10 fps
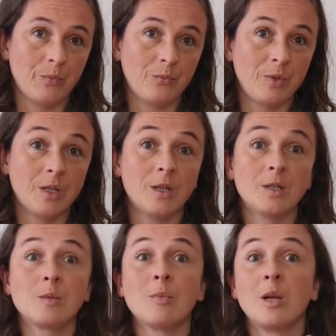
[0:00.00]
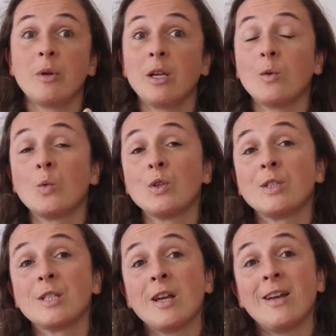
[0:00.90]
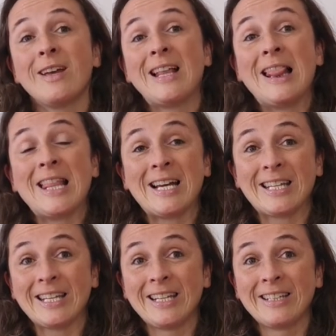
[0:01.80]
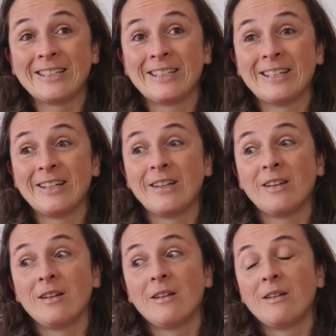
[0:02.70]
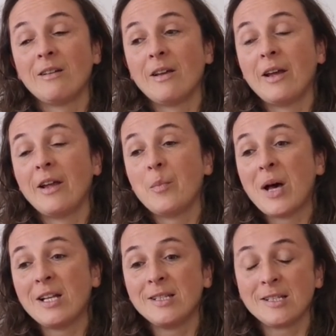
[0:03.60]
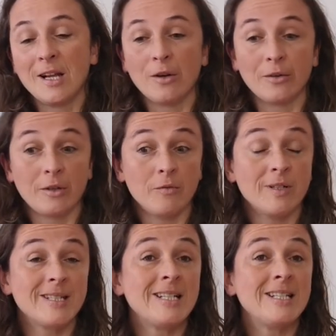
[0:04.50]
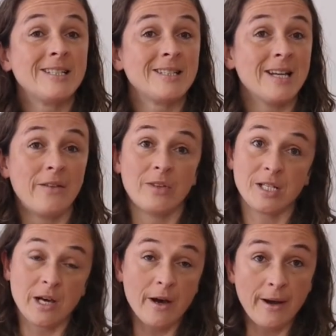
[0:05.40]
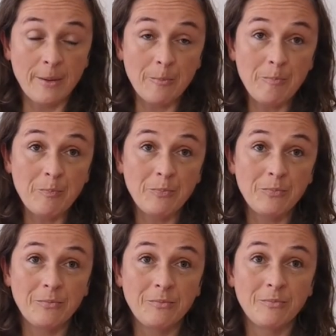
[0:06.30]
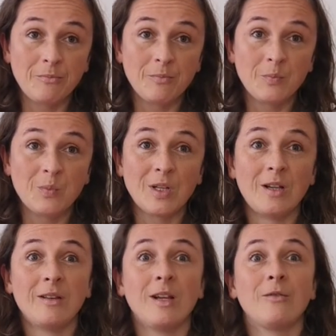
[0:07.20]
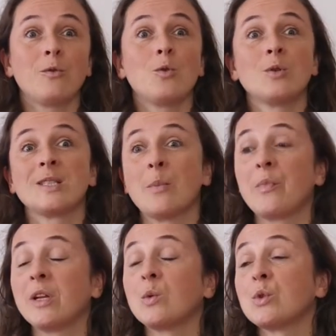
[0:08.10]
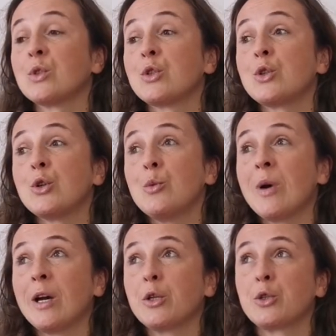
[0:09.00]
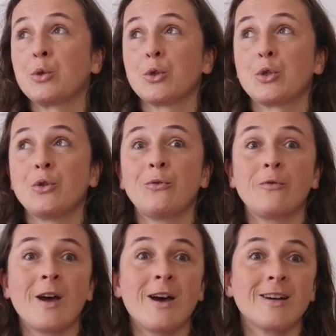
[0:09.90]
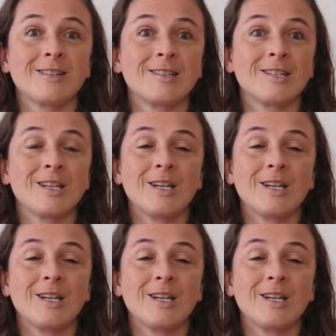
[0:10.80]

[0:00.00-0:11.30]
because maybe it was lacking a balanced and healthy resilience at the time, and therefore something was too much or too fast,